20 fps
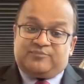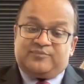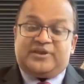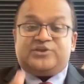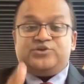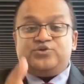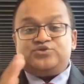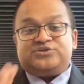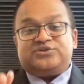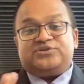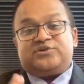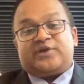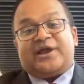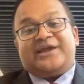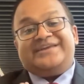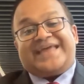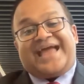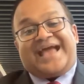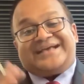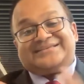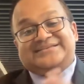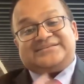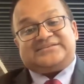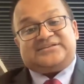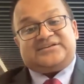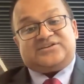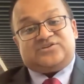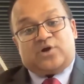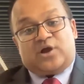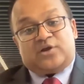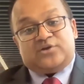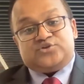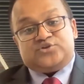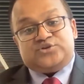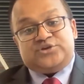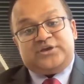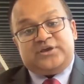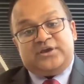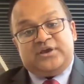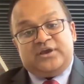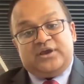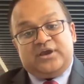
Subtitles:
they're using the right access technology